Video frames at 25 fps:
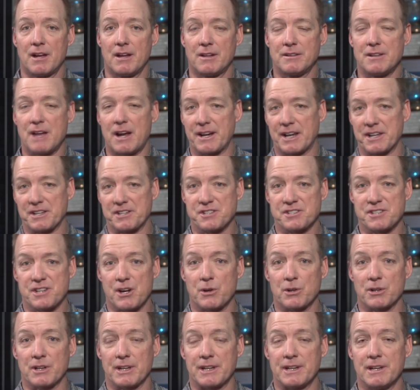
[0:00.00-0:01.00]
Not
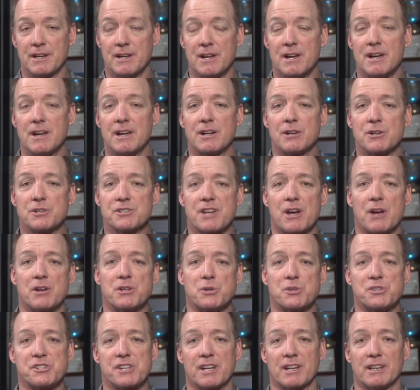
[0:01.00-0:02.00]
necessarily. Here's how
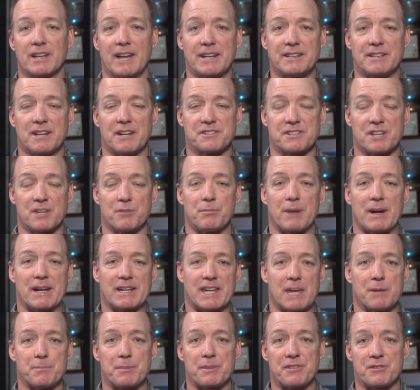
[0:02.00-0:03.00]
UCLA does it by
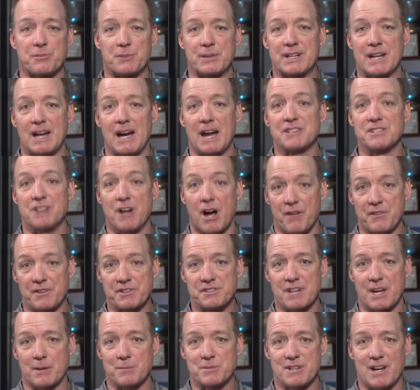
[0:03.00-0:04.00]
keeping three guys on the
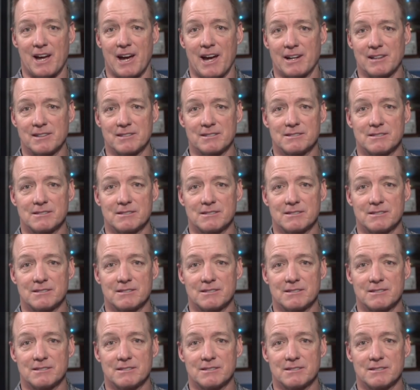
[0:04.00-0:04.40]
same side.